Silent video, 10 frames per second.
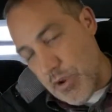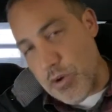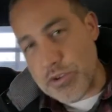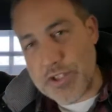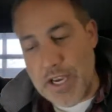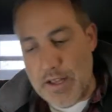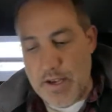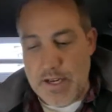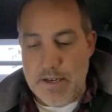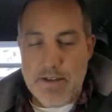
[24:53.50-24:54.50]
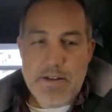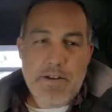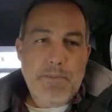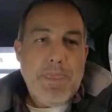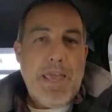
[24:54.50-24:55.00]
wholesale on it.
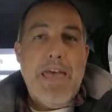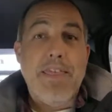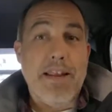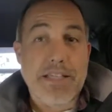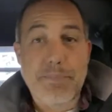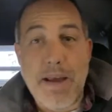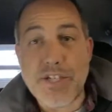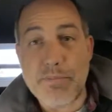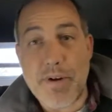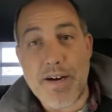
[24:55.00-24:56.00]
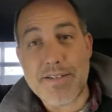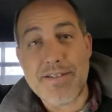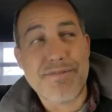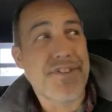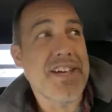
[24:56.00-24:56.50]
And that expansion
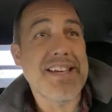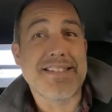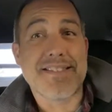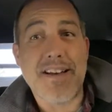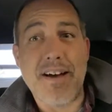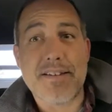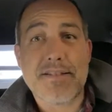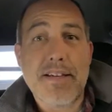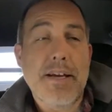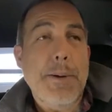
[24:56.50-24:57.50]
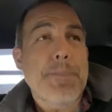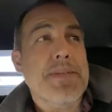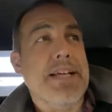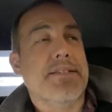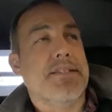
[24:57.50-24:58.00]
box fucking sucks.
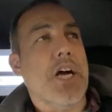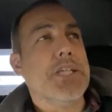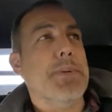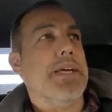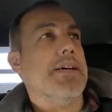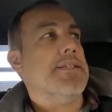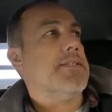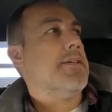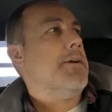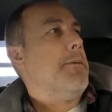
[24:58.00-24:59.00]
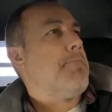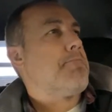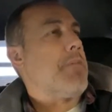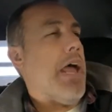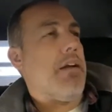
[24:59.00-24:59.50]
It sucks because
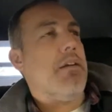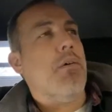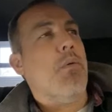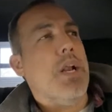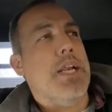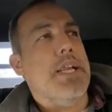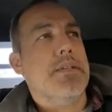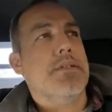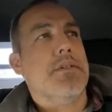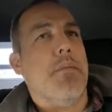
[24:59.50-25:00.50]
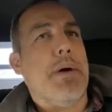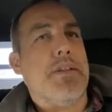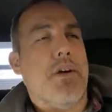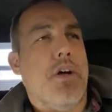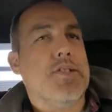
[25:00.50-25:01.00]
I don't know what it is
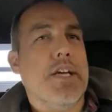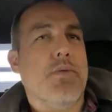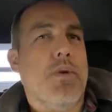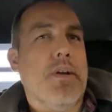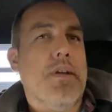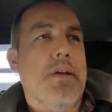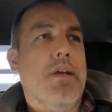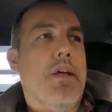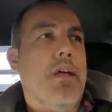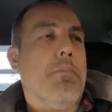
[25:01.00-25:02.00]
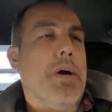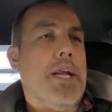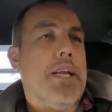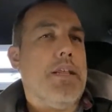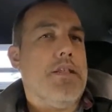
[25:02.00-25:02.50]
about the Haltech one,
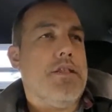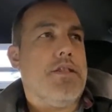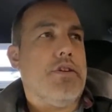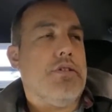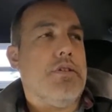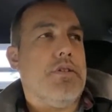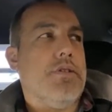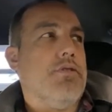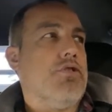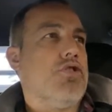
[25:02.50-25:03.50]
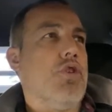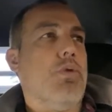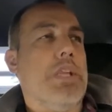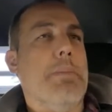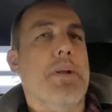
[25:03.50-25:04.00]
but you're so
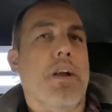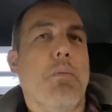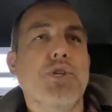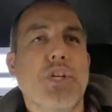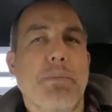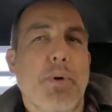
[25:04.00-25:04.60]
limited on what you can